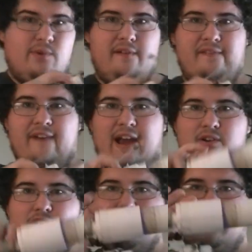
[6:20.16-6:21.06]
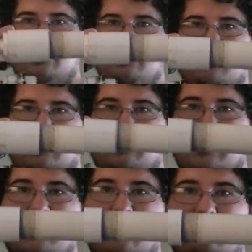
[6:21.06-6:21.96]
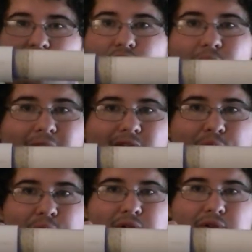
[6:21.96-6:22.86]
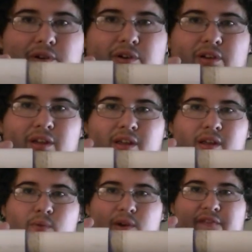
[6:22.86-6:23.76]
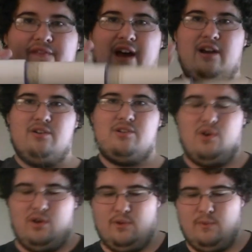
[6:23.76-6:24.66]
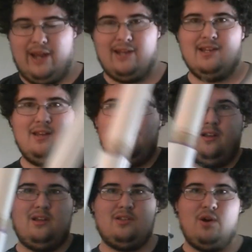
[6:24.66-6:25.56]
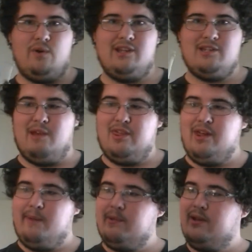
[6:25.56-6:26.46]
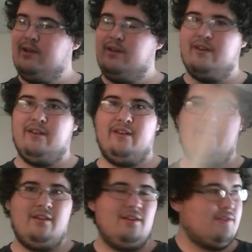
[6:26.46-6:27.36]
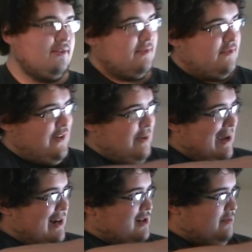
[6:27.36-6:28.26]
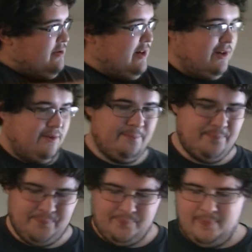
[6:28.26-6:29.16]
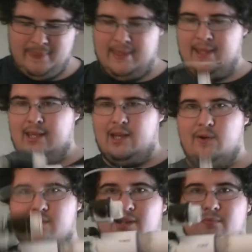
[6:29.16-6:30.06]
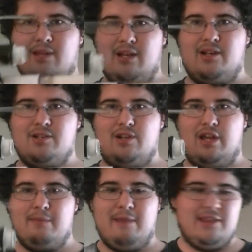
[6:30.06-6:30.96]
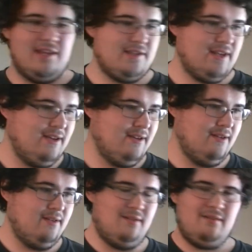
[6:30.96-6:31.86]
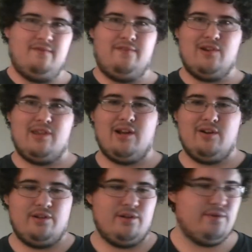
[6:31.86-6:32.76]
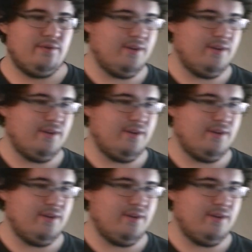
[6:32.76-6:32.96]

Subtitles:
it fires, because it does have a little bit of a recoil. When it fires, all the weight is going into my thumb, so it's very manageable right here. Anyways, I'm not going to show you how to make this. Figure that out on your own.